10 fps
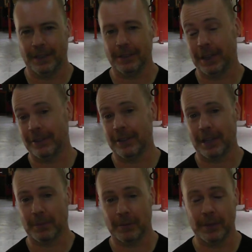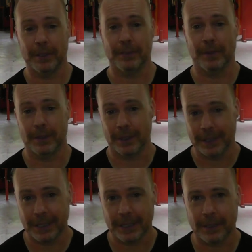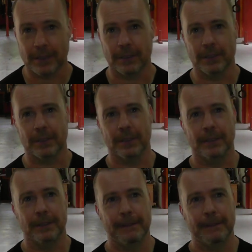you'll have to take my word as far as the details are concerned.